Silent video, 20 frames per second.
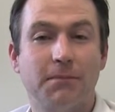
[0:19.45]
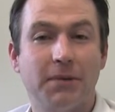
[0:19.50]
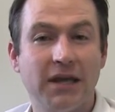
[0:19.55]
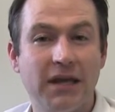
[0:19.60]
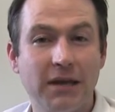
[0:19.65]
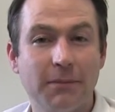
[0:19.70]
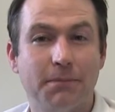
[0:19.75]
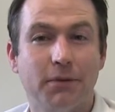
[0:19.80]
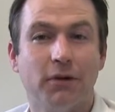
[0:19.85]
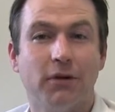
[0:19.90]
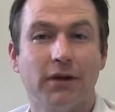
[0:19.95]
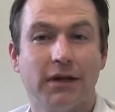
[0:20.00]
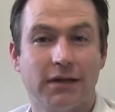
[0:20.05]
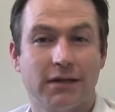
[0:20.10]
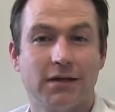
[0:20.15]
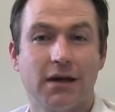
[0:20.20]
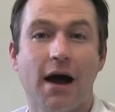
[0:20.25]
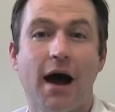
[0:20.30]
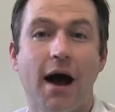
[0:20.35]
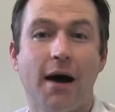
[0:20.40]
people
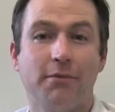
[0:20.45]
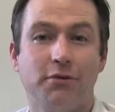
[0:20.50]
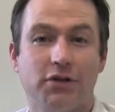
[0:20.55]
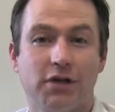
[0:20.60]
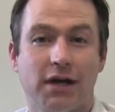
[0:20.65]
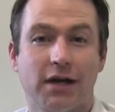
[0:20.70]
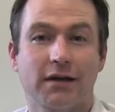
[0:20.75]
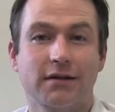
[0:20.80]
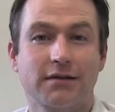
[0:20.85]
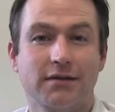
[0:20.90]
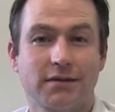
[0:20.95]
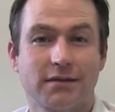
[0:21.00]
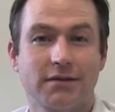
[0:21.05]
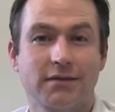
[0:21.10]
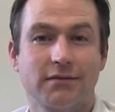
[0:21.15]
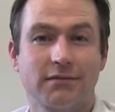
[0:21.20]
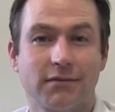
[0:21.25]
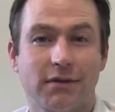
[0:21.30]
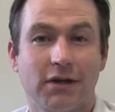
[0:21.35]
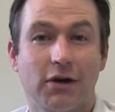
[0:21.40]
into
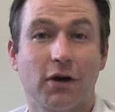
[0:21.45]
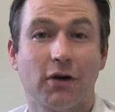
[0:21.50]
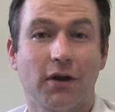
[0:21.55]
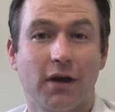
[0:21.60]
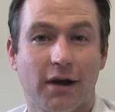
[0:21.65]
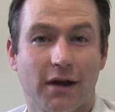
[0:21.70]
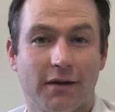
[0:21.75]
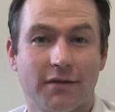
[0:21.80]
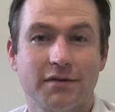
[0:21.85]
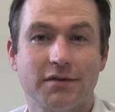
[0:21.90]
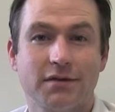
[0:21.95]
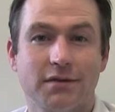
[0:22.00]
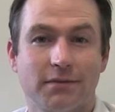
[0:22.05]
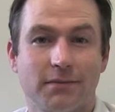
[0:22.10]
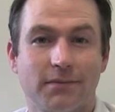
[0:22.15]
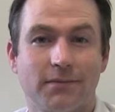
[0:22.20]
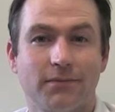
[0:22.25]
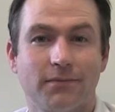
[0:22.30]
objects in our lives.